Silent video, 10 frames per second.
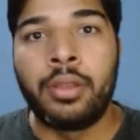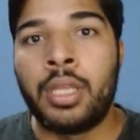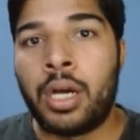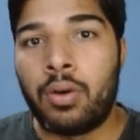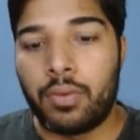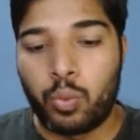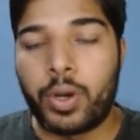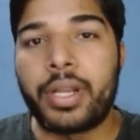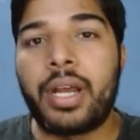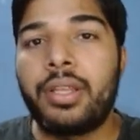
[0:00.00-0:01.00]
Now,
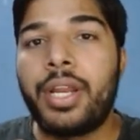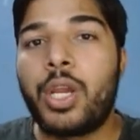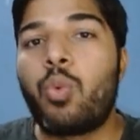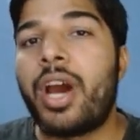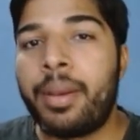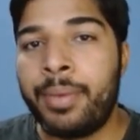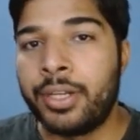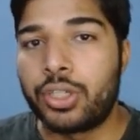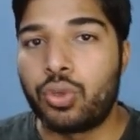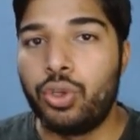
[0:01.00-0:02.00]
what are the
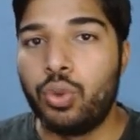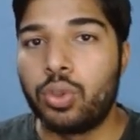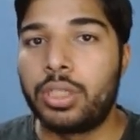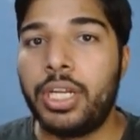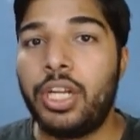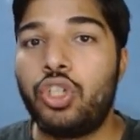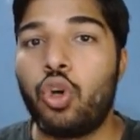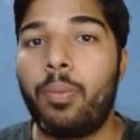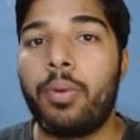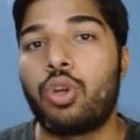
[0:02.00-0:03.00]
requirements to use cicd
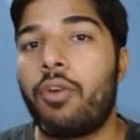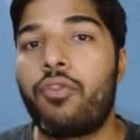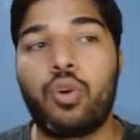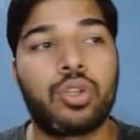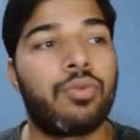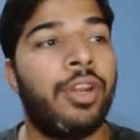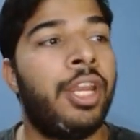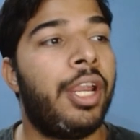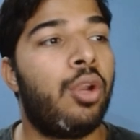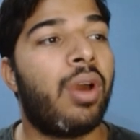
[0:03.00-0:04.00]
job? So of course we
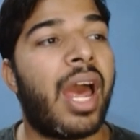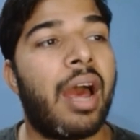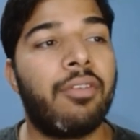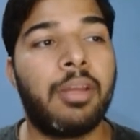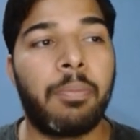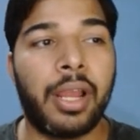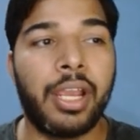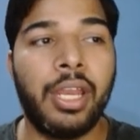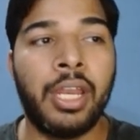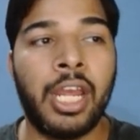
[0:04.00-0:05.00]
need to have the
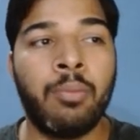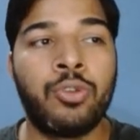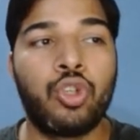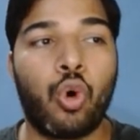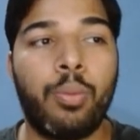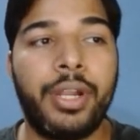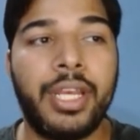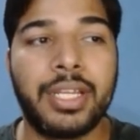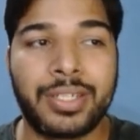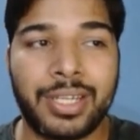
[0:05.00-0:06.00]
plugin name job
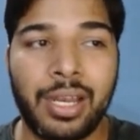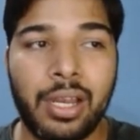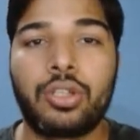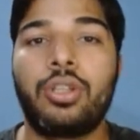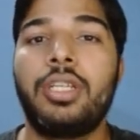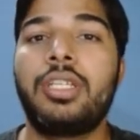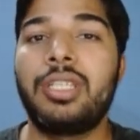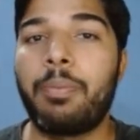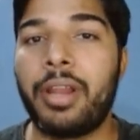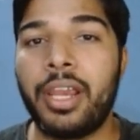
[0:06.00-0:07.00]
DSL. So this is
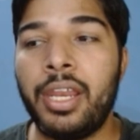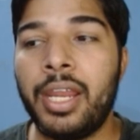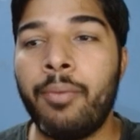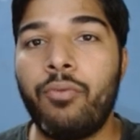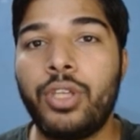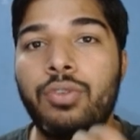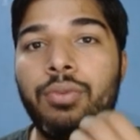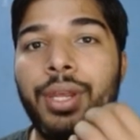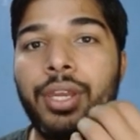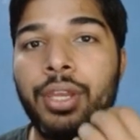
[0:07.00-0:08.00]
the plugin name which
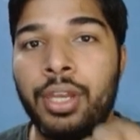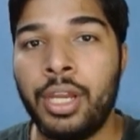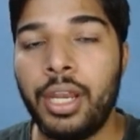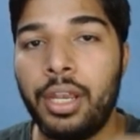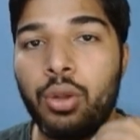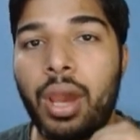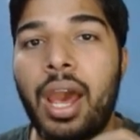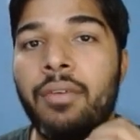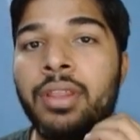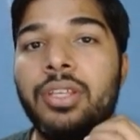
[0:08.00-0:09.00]
we need to
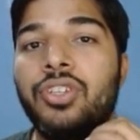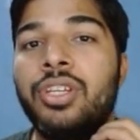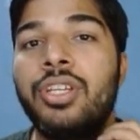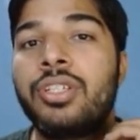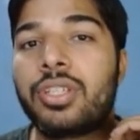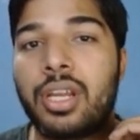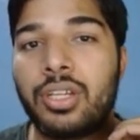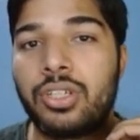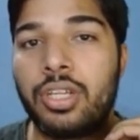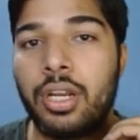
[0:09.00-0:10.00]
have in the Jenkins
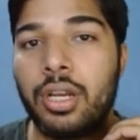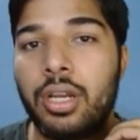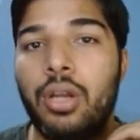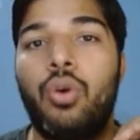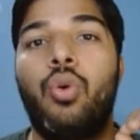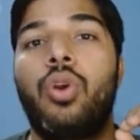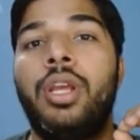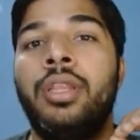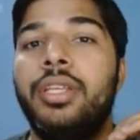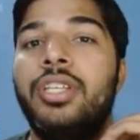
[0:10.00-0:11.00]
cluster or
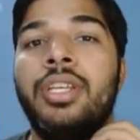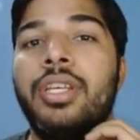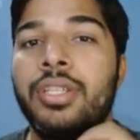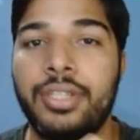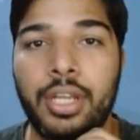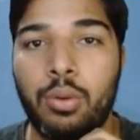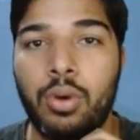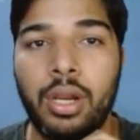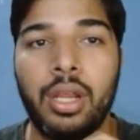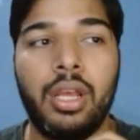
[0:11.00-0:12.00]
in the Jenkins
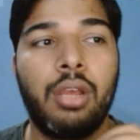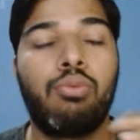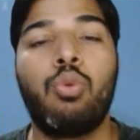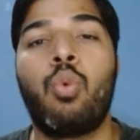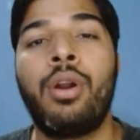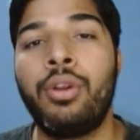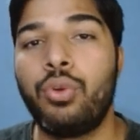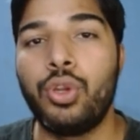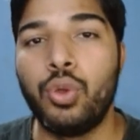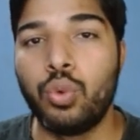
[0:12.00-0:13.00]
server if you want
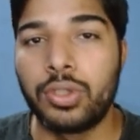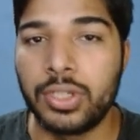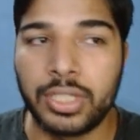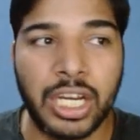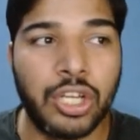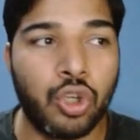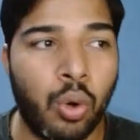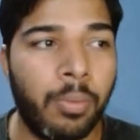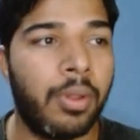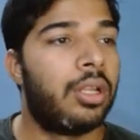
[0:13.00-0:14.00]
to use the cicd
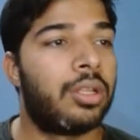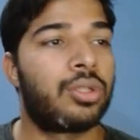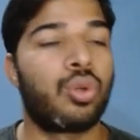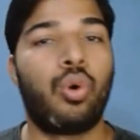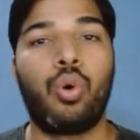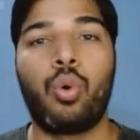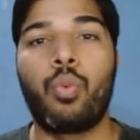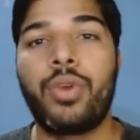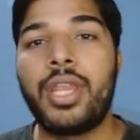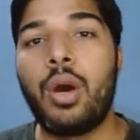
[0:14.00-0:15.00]
job. So
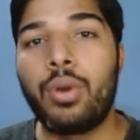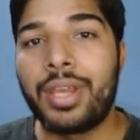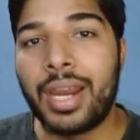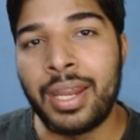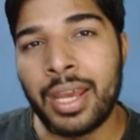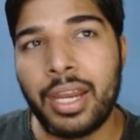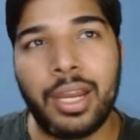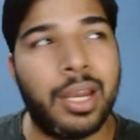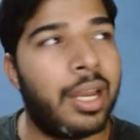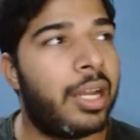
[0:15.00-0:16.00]
without getting any
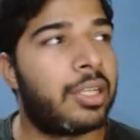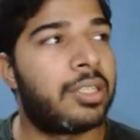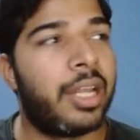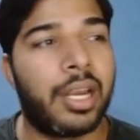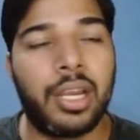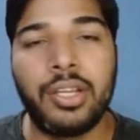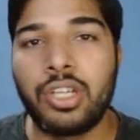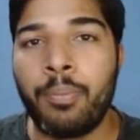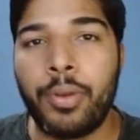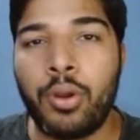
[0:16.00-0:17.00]
delay, let's directly
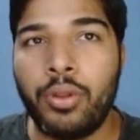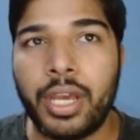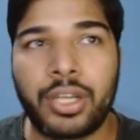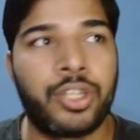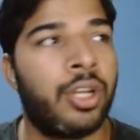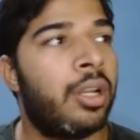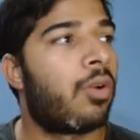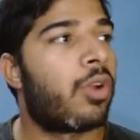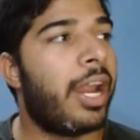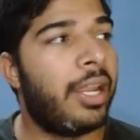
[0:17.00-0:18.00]
jump into the action.
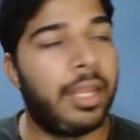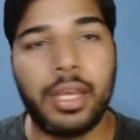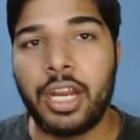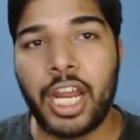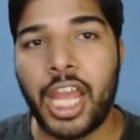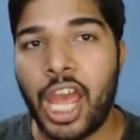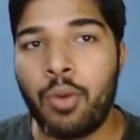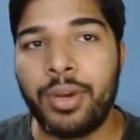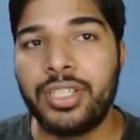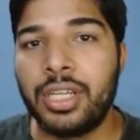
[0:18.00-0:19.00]
Right here I
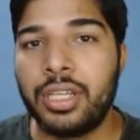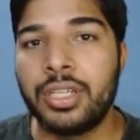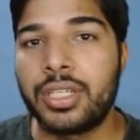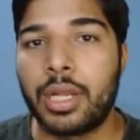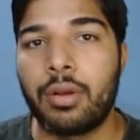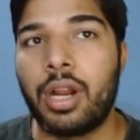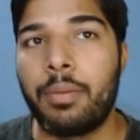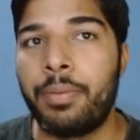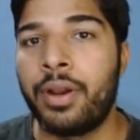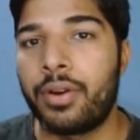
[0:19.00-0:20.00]
have my Jenkins server
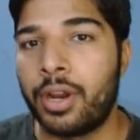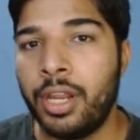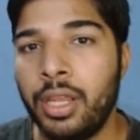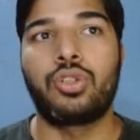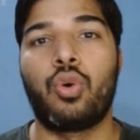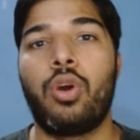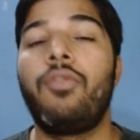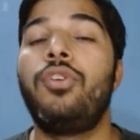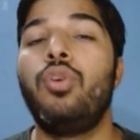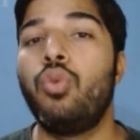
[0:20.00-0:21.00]
up and running. So
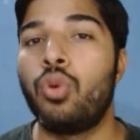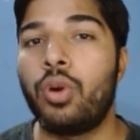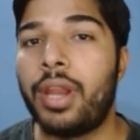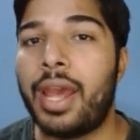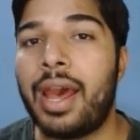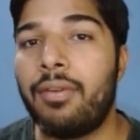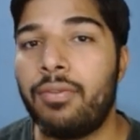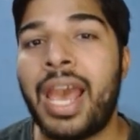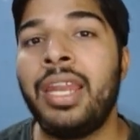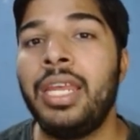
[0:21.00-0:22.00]
if you do not have
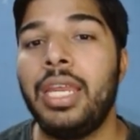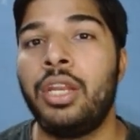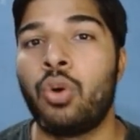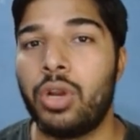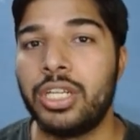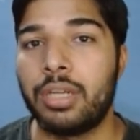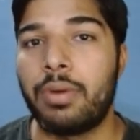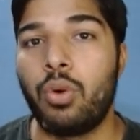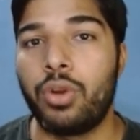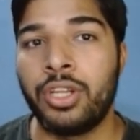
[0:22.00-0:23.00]
any knowledge
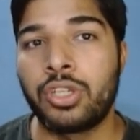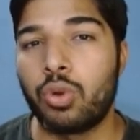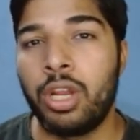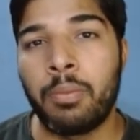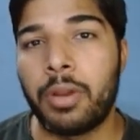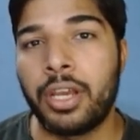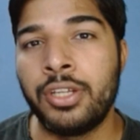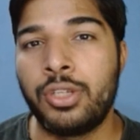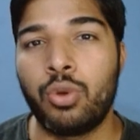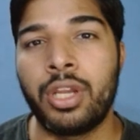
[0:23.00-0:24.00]
about installing
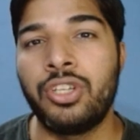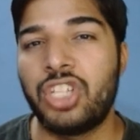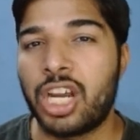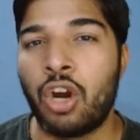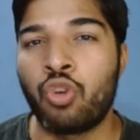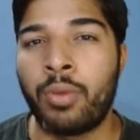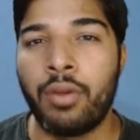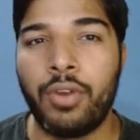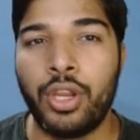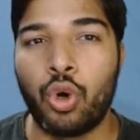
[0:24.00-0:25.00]
plugins, you can check out my
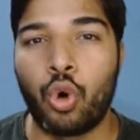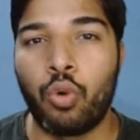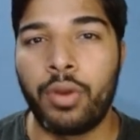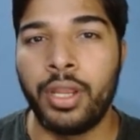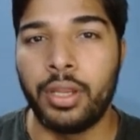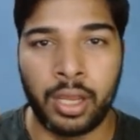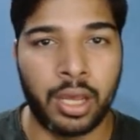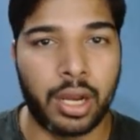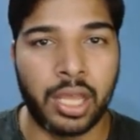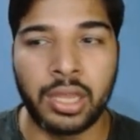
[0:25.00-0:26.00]
video hovering
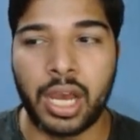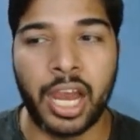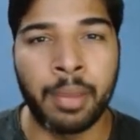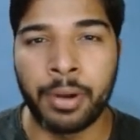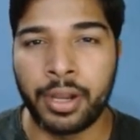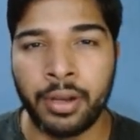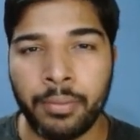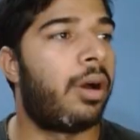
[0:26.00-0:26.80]
here in the I button.